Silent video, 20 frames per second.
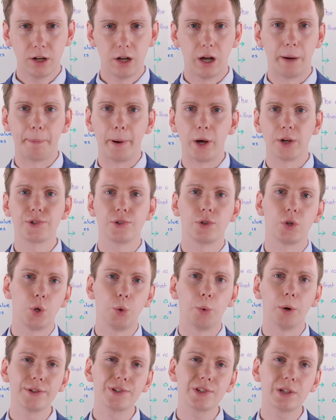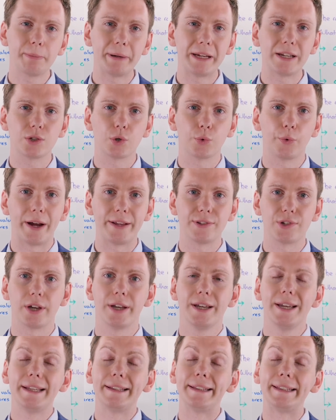A person who wants to be a director
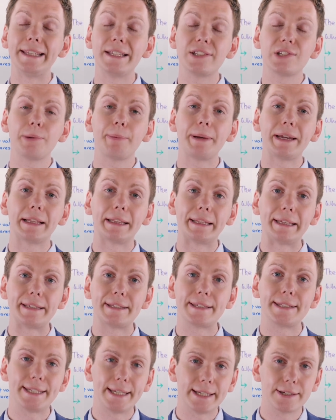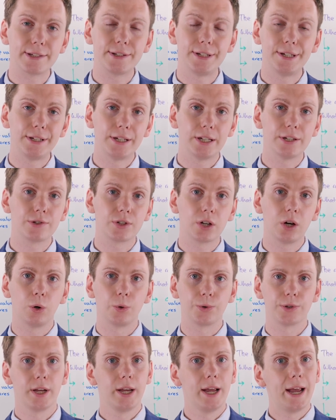needs to be at least 16 years
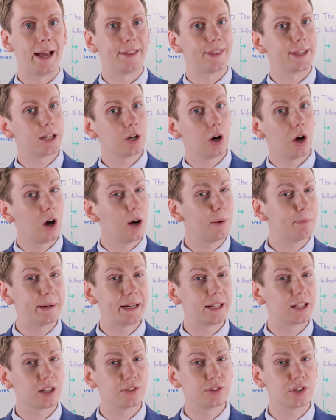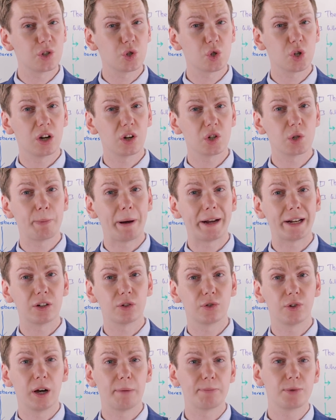old, and they can't be an undischarged
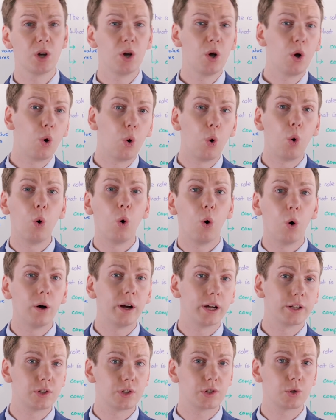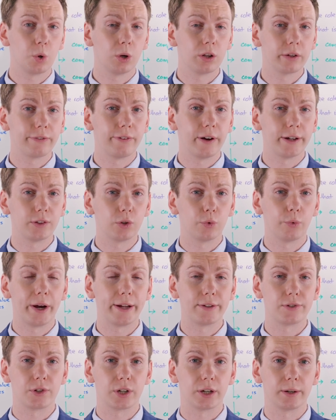bankrupt or a disqualified
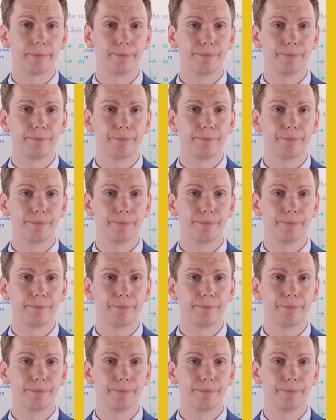director.